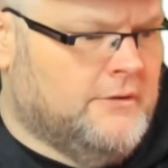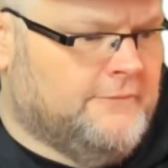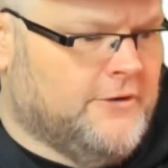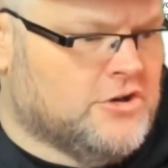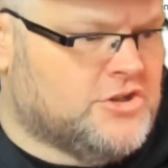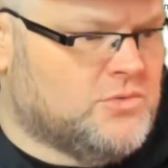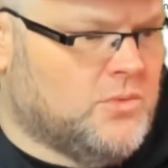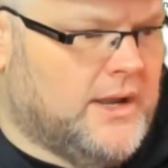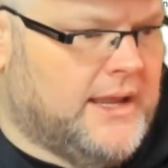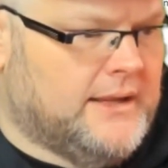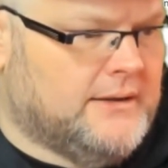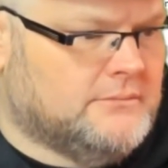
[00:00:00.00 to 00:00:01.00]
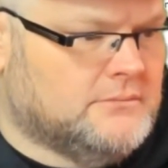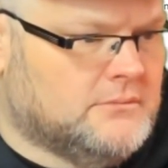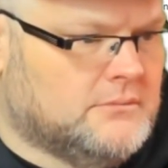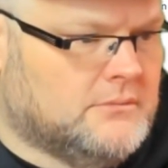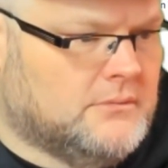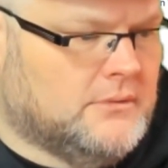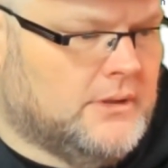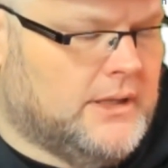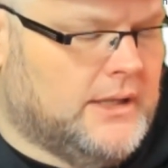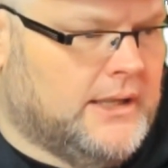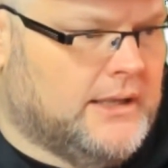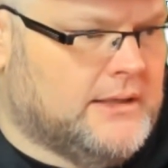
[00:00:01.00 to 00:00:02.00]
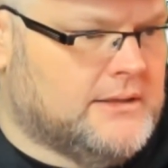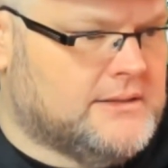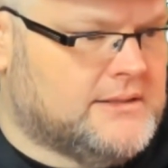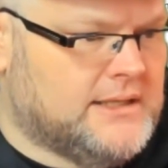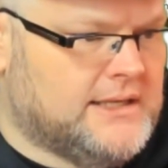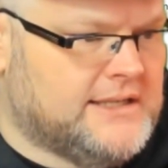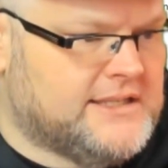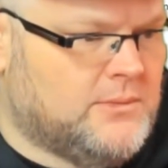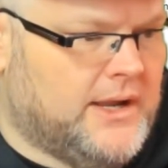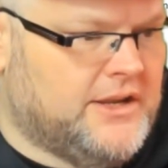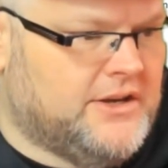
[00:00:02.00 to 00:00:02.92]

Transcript: First way is the easy way.